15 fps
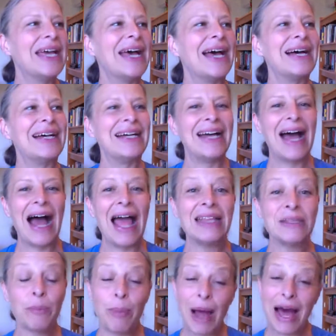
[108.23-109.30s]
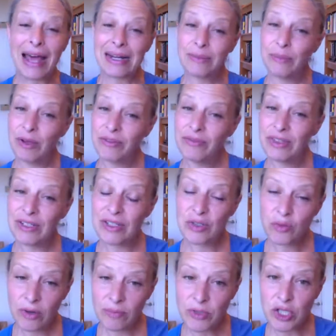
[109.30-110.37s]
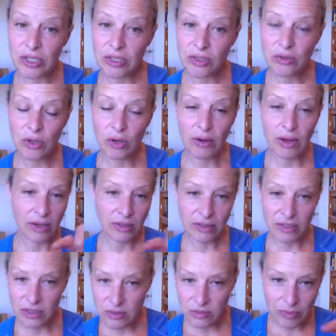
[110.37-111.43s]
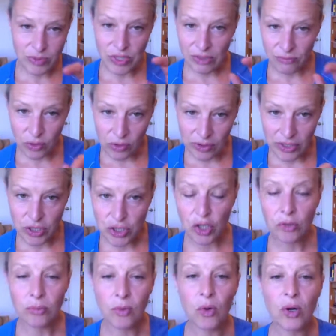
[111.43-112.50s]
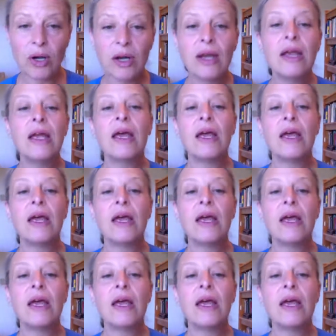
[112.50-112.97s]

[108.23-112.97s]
At the bottom of the description, so in the description, if you click show more,